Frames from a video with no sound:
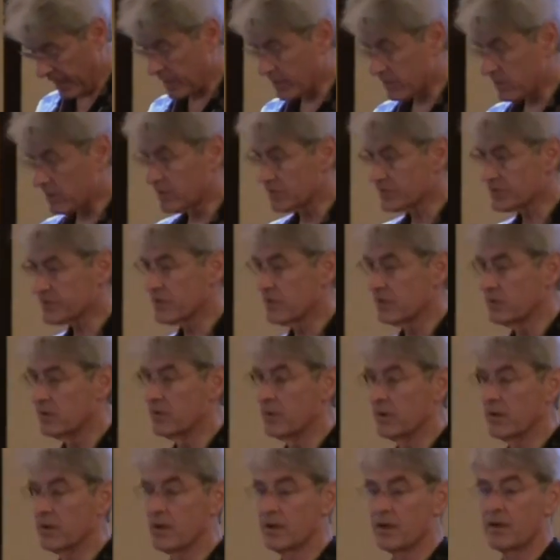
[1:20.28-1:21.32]
and
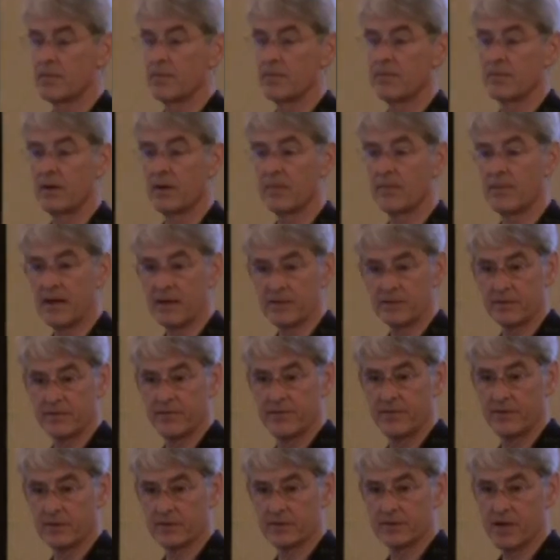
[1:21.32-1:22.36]
also um, about the
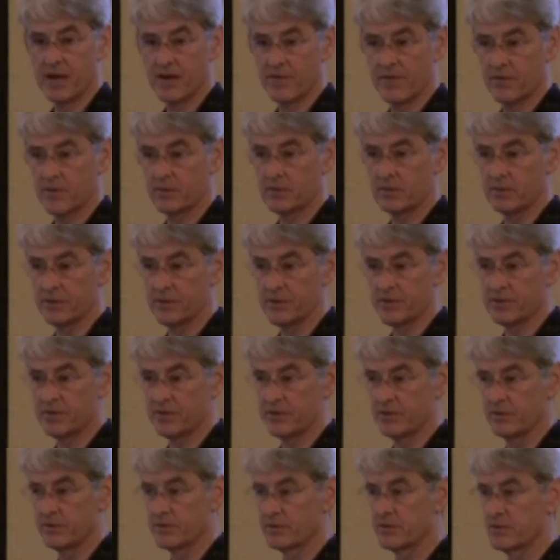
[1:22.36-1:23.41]
philosophical
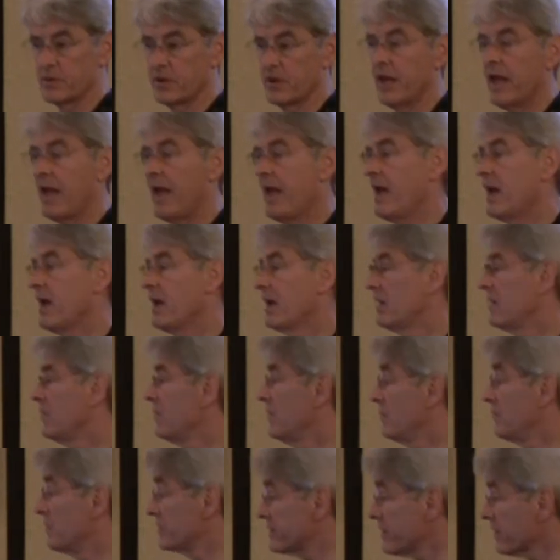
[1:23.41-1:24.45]
issues, uh,
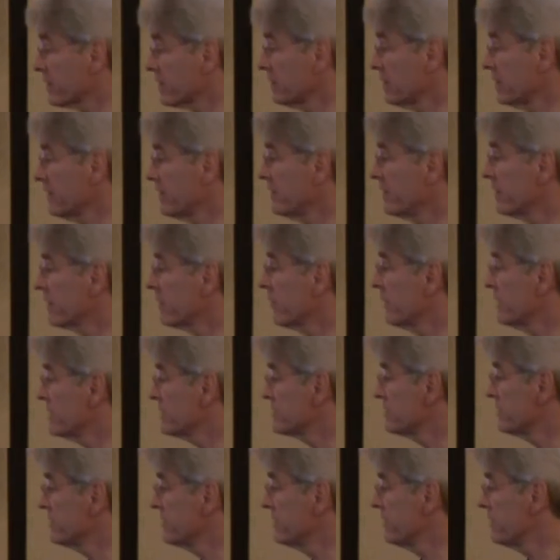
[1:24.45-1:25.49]
particularly the
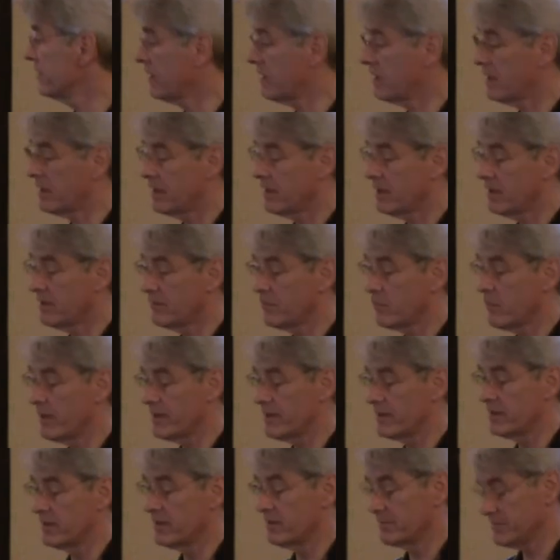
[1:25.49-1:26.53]
question of
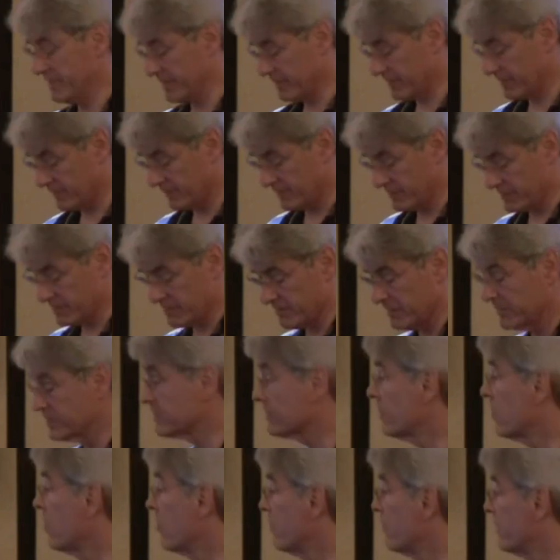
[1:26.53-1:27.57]
whether objectivism
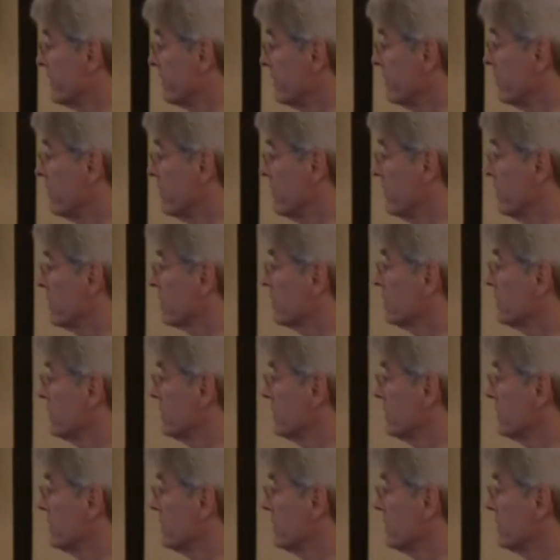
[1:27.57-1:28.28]
is an open or a